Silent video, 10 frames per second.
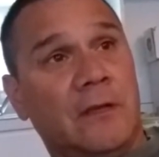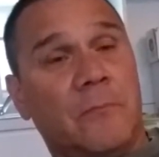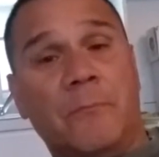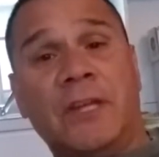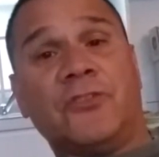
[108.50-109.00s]

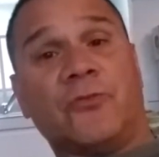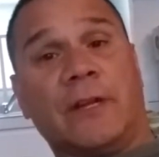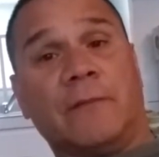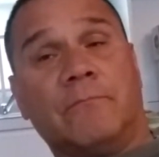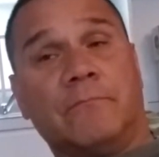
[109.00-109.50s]

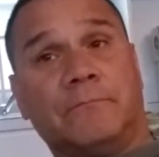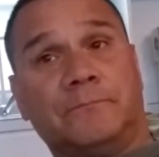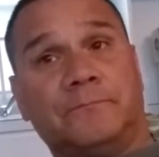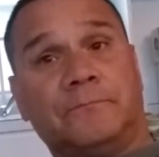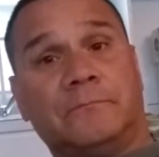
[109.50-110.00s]
Midrin,
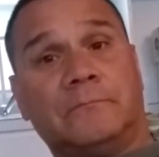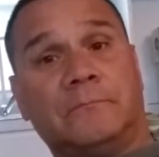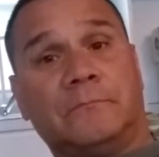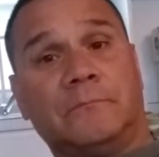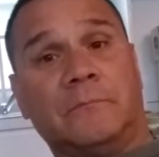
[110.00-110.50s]

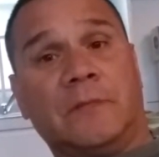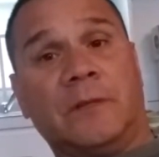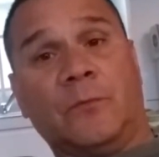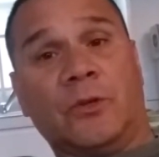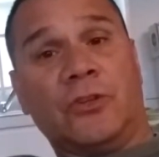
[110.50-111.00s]

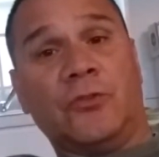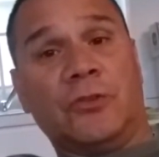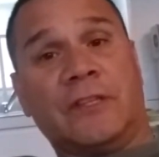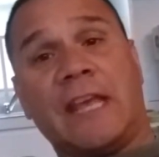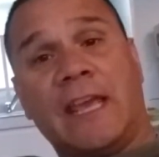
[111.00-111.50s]
and what do,
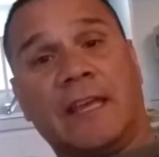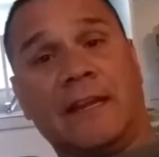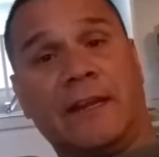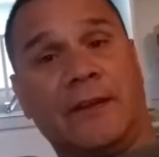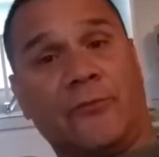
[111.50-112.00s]
you take it,
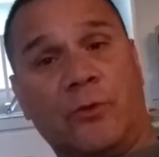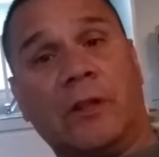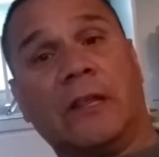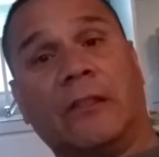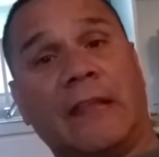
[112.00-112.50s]
and it
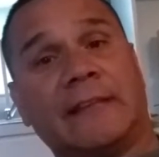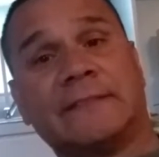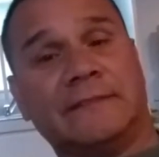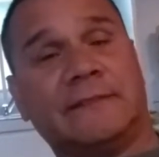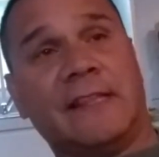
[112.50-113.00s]
really
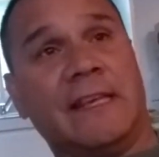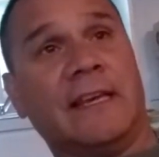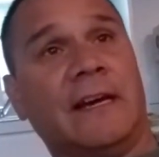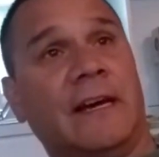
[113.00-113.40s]
lessens the